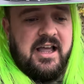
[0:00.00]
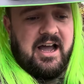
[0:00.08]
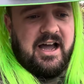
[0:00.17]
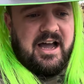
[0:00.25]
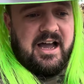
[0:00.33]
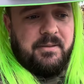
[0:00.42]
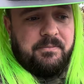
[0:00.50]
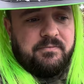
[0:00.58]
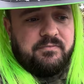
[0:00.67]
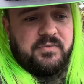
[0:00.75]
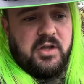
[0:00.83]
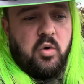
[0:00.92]

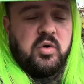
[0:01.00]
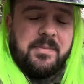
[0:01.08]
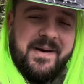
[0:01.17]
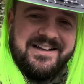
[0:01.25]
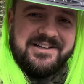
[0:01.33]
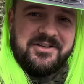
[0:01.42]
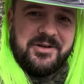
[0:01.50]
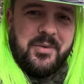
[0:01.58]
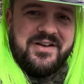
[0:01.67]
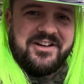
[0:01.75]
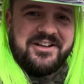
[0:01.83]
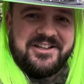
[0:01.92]
all dependent on the
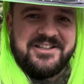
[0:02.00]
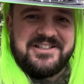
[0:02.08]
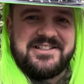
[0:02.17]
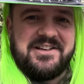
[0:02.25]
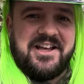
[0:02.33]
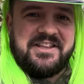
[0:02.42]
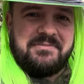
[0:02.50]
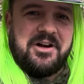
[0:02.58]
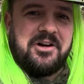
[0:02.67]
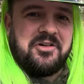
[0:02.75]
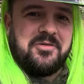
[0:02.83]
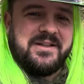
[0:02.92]
weather, because I think my
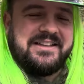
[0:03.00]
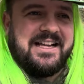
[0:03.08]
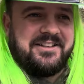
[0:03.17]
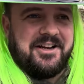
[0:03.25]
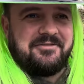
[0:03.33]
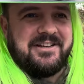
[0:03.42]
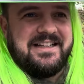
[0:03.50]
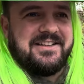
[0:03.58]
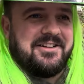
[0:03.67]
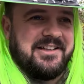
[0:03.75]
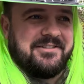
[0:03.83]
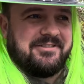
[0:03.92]
uncle and my dad don't really
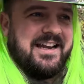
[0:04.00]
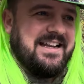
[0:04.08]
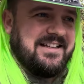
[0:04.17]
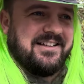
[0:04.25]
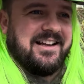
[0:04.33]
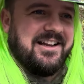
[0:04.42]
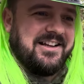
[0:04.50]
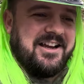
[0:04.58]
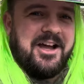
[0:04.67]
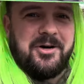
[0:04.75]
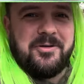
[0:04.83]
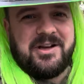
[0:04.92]
like the rain and the
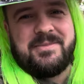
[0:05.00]
cold.